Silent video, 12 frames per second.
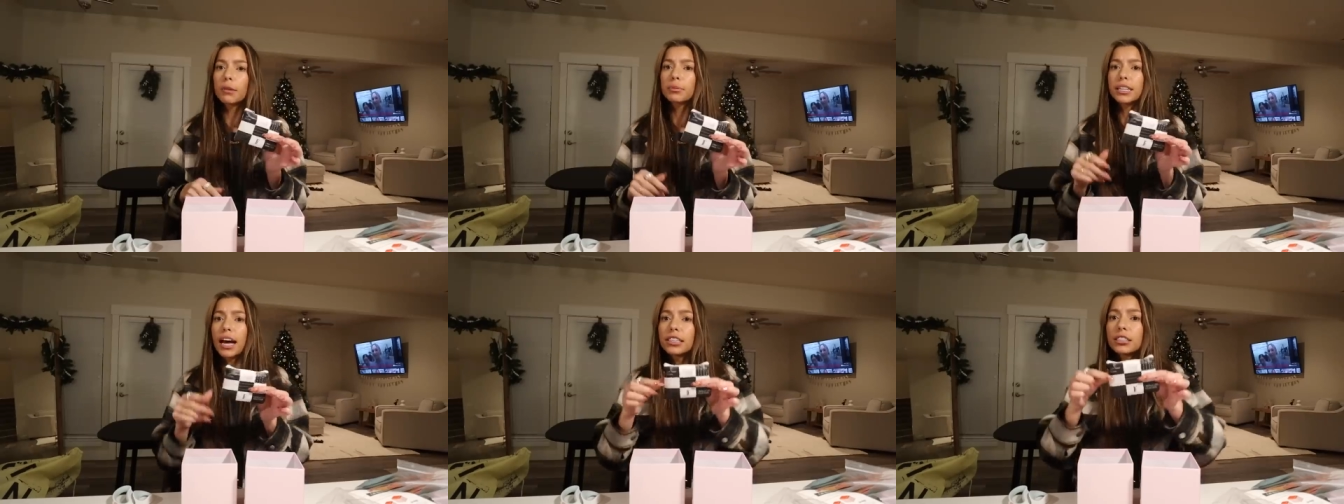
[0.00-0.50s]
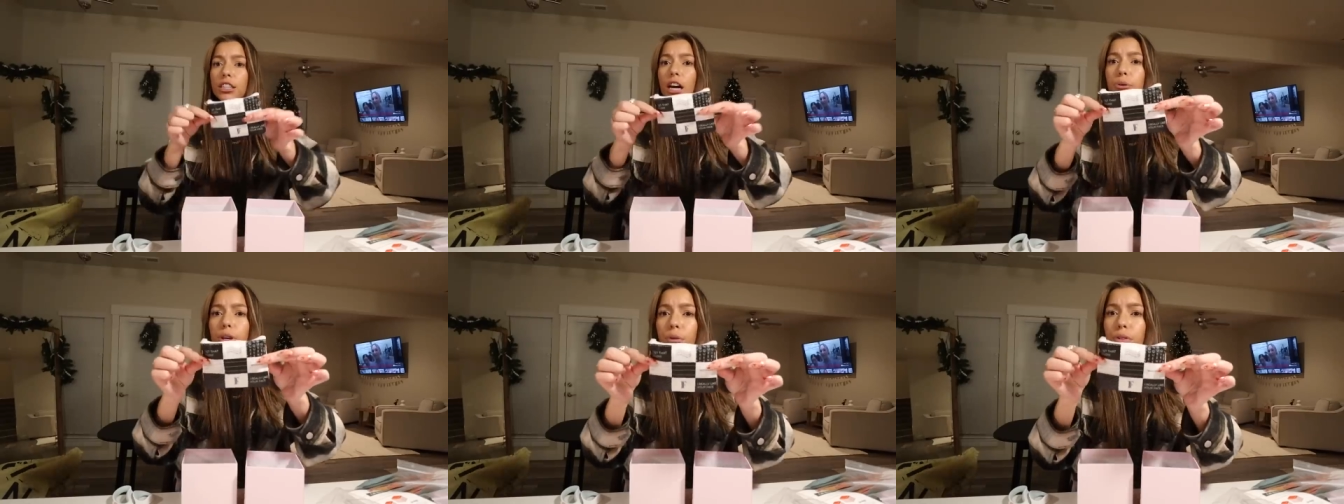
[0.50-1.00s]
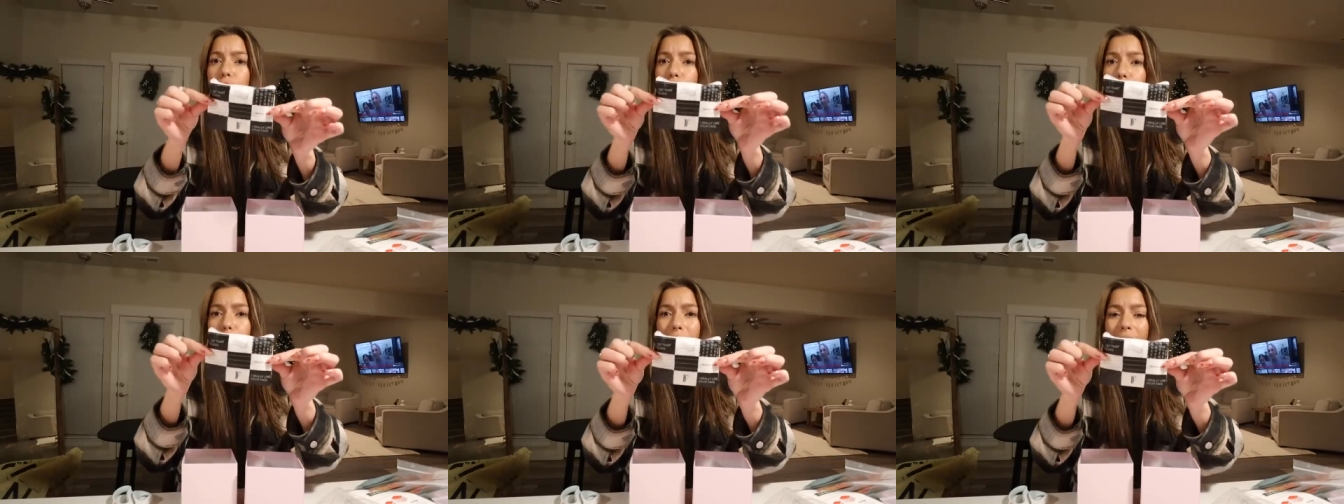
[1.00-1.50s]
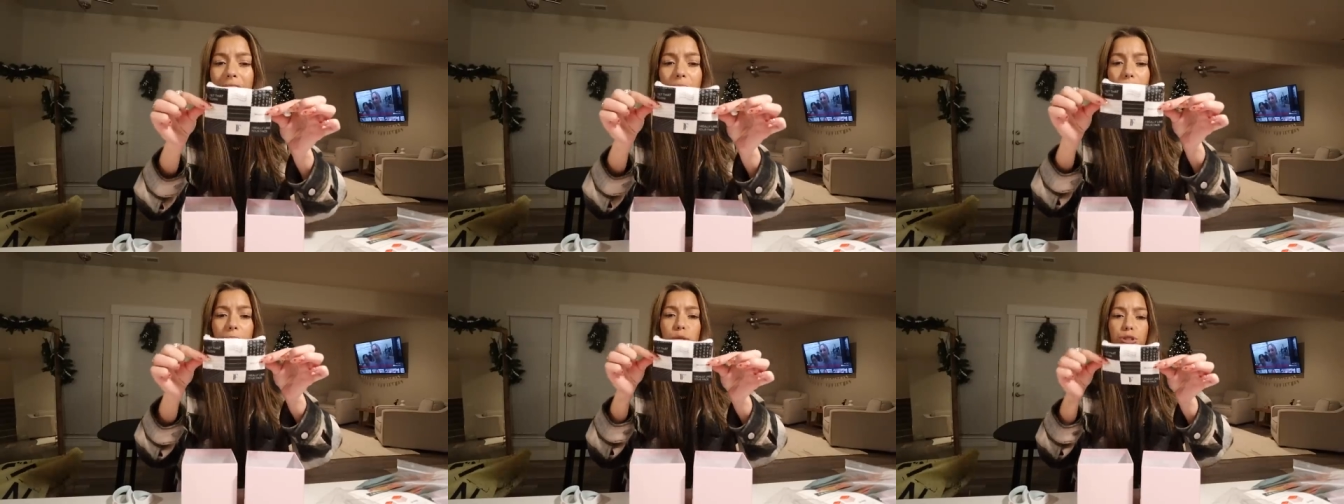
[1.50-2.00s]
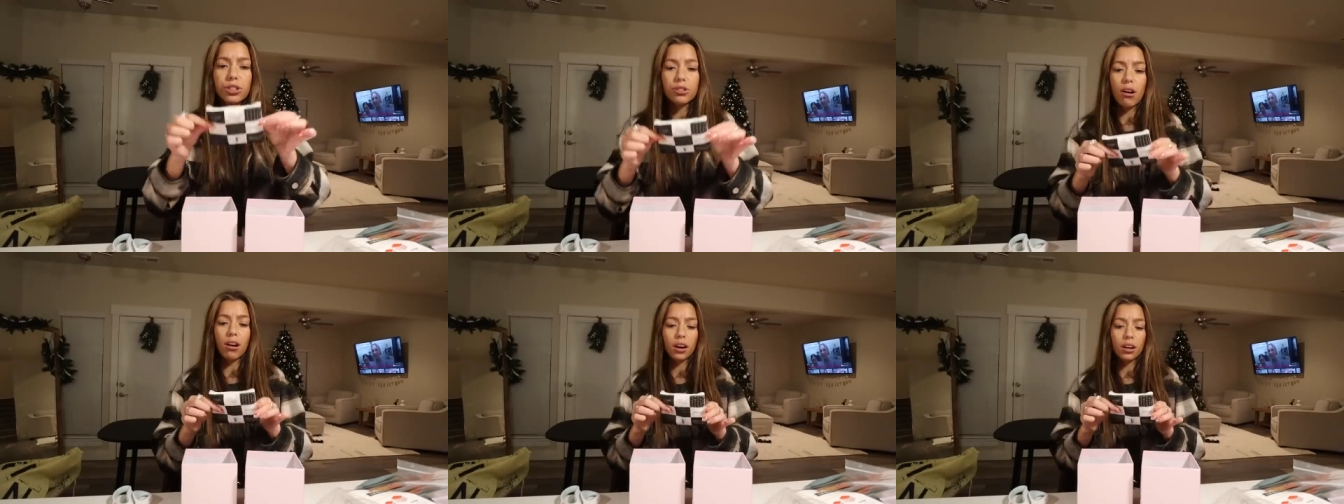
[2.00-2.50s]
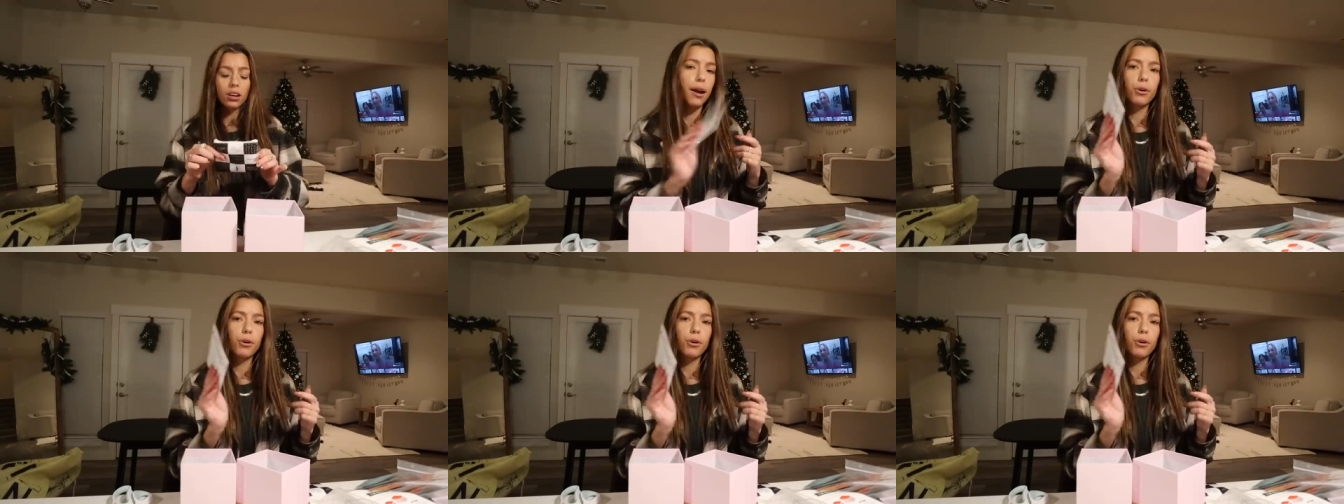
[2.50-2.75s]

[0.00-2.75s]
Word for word: Obsessed. Look how cute these little pouches are.